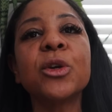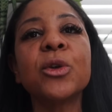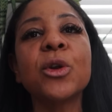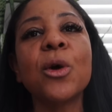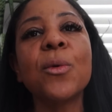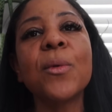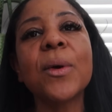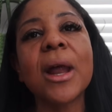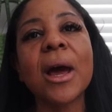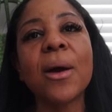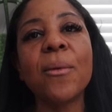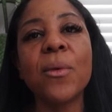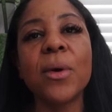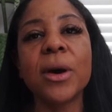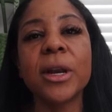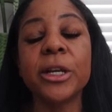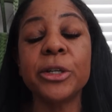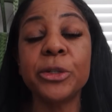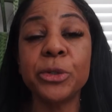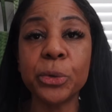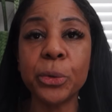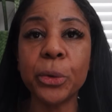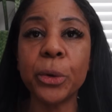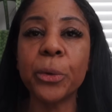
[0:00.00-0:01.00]
you know what, I want
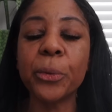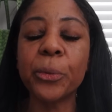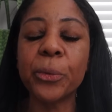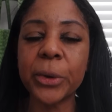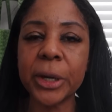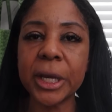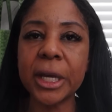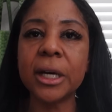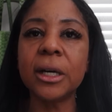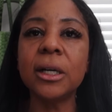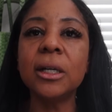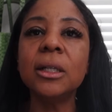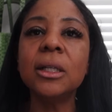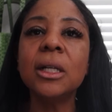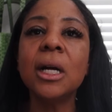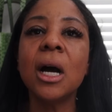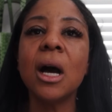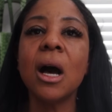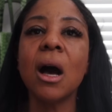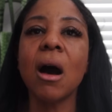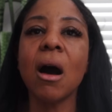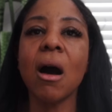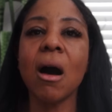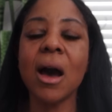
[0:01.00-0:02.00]
to do a reel
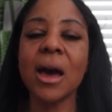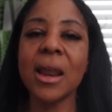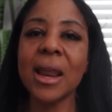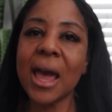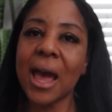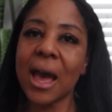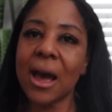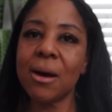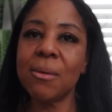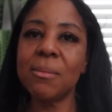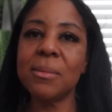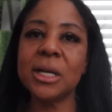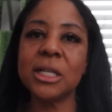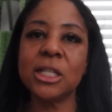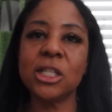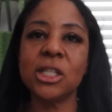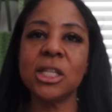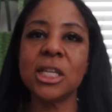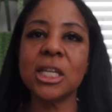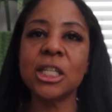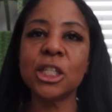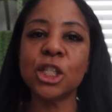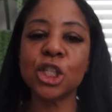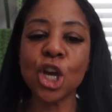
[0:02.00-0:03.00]
on how much
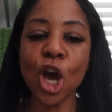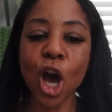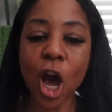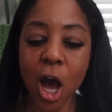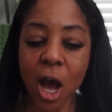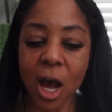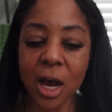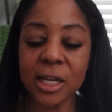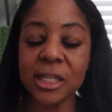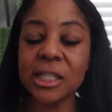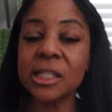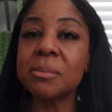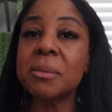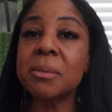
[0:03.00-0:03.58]
things cost,